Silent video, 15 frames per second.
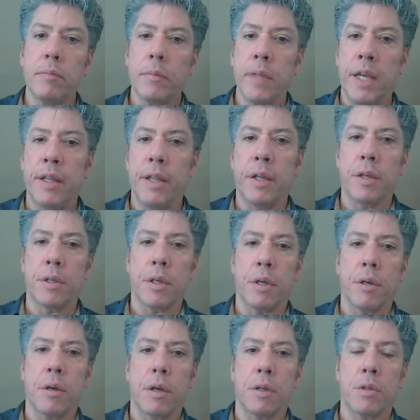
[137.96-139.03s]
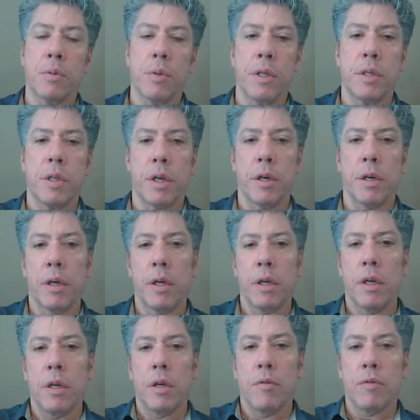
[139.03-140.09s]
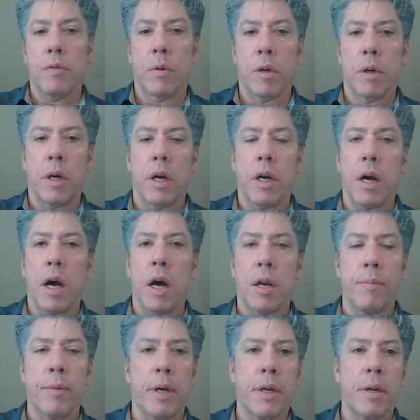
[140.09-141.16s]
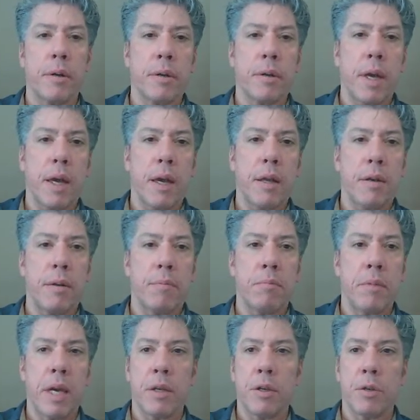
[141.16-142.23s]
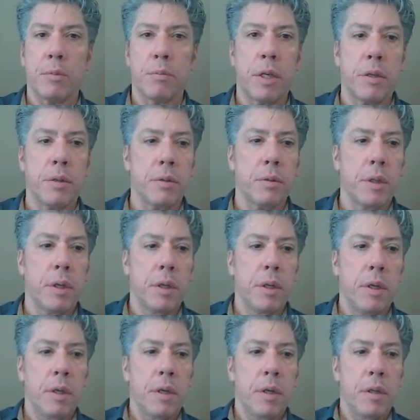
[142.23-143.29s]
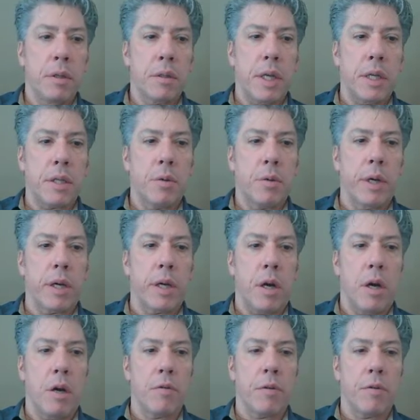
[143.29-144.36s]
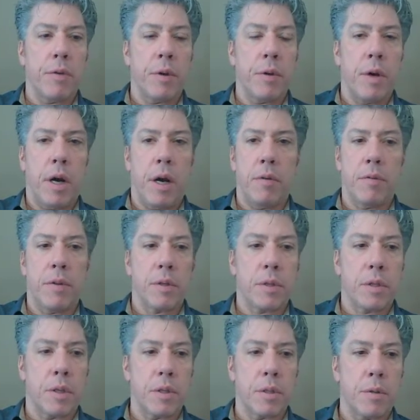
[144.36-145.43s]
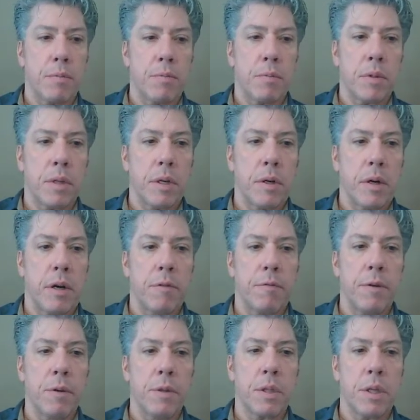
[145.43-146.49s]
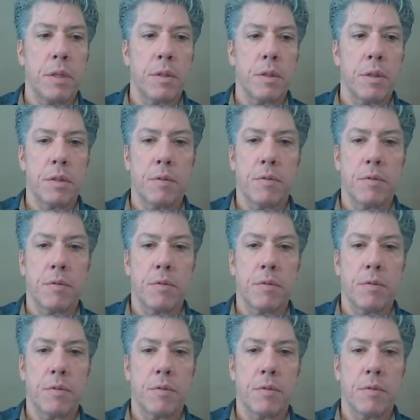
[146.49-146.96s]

And then there's a, a switch here for uh, automatic and manual mode. So that's a quick overview of the system. There are a few sensors.